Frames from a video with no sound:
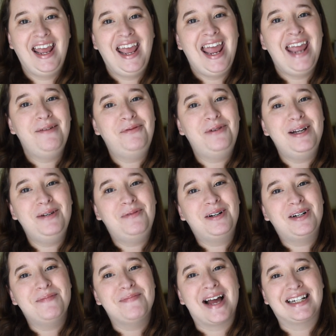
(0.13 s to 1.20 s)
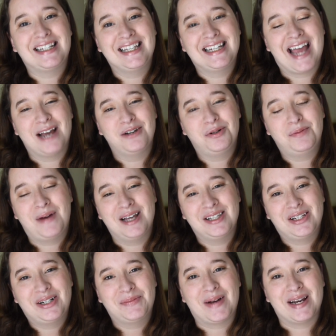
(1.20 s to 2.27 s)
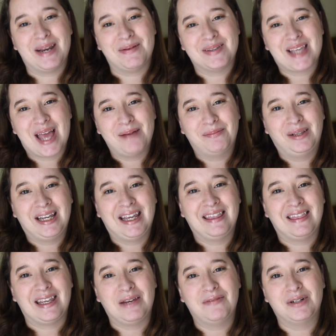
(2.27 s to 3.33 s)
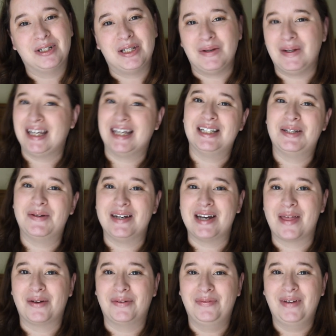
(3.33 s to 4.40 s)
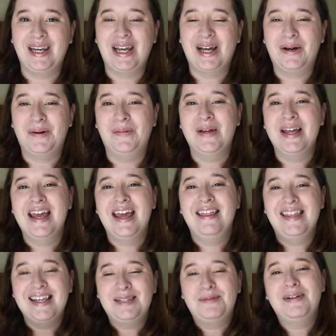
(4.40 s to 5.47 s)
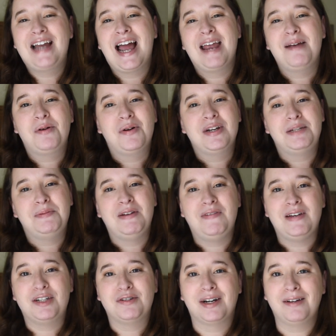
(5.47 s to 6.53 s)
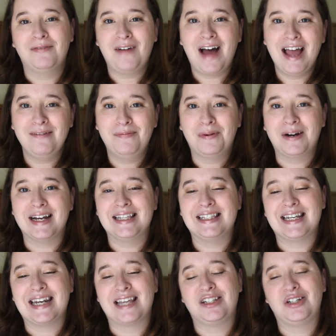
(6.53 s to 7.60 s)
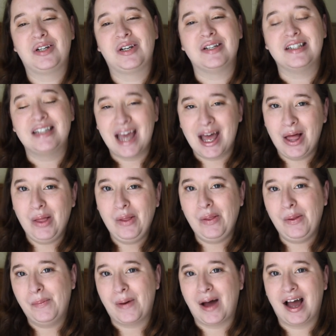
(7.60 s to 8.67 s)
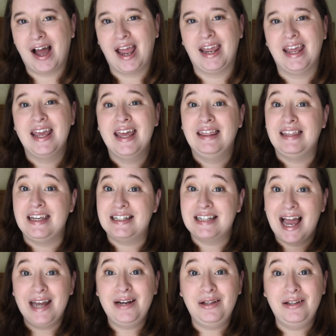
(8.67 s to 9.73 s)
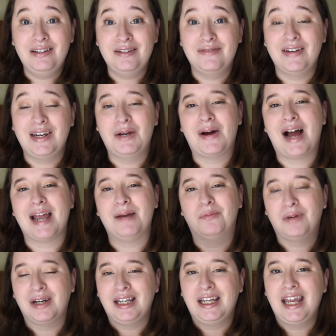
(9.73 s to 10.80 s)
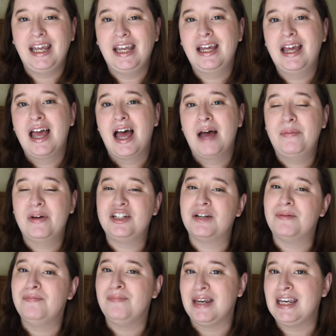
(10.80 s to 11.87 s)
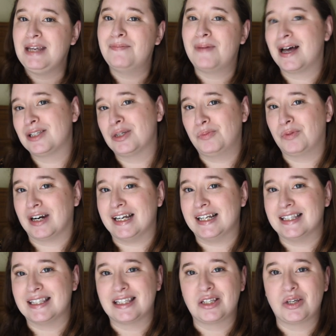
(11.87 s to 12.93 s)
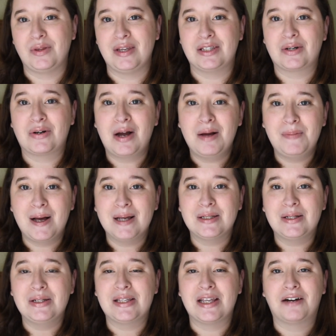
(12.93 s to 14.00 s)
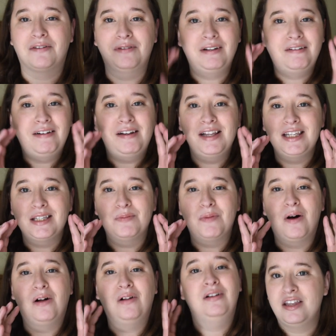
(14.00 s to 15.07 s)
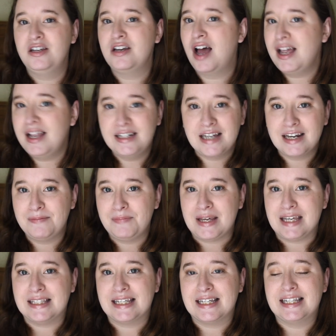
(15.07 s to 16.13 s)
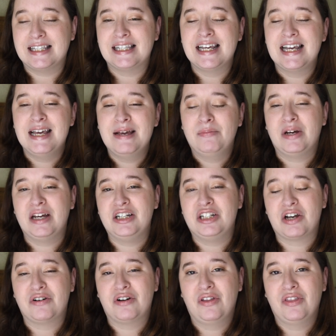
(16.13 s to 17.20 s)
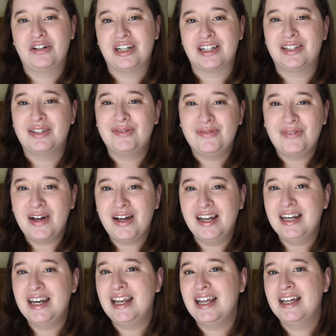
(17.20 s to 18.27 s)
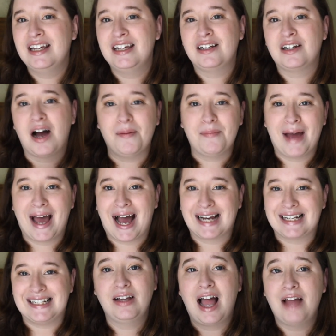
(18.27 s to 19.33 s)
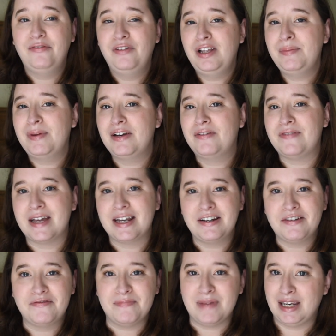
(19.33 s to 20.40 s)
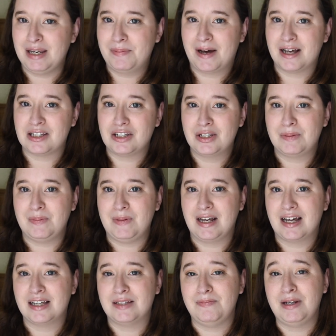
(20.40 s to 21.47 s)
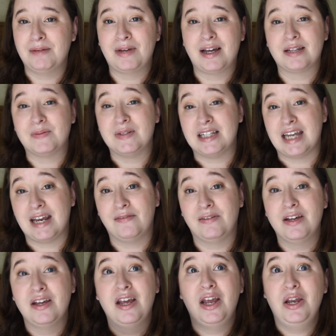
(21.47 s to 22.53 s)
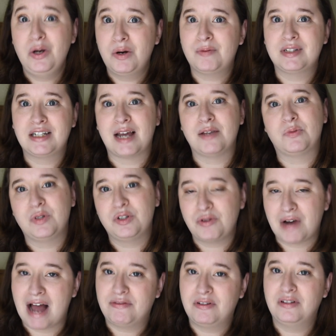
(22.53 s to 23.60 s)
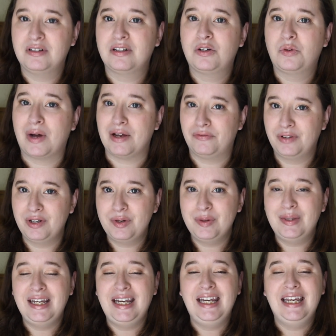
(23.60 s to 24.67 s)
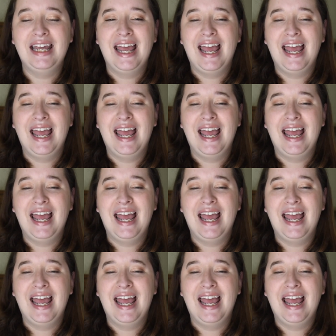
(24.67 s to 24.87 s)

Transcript: Hey everyone, welcome back to The Casual Puzzler. My name is Emily. Thank you for tuning into another video. This one I am going to be featuring five brands and as you can tell by the title of this video, I am ranking a bunch of mini puzzle brands. So these are all puzzles that are really, really small, not a ton of pieces, but in general they're just fun, compact. I've really been a fan of mini puzzles because me and my husband Dave in normal times would travel quite frequently